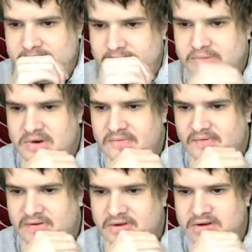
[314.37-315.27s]

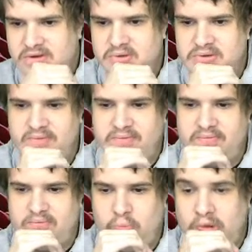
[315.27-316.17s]
Brentford
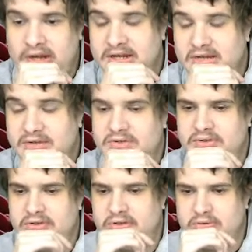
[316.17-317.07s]
winning
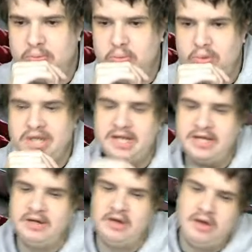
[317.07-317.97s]
3-0